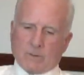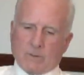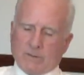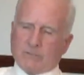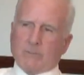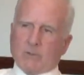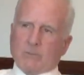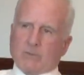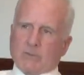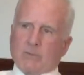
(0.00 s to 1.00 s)
Henry
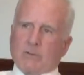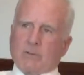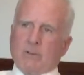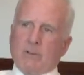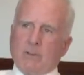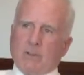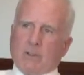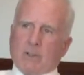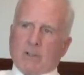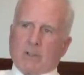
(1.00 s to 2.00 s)
Blumenthal
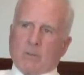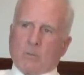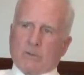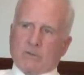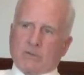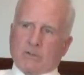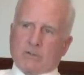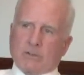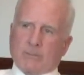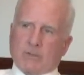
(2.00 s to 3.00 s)
was
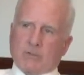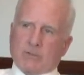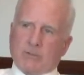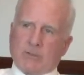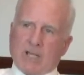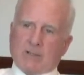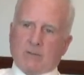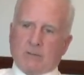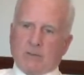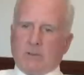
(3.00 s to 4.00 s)
just a person who not
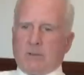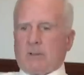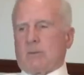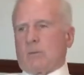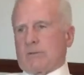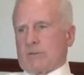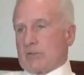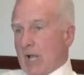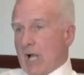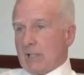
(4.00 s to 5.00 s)
only was a
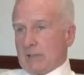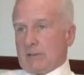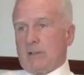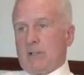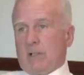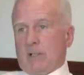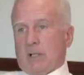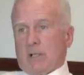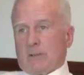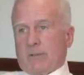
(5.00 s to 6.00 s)
scholar,
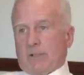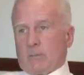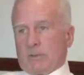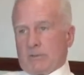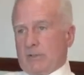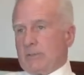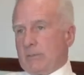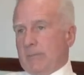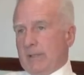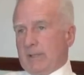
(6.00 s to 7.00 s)
but was a
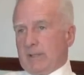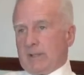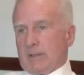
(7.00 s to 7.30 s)
human being.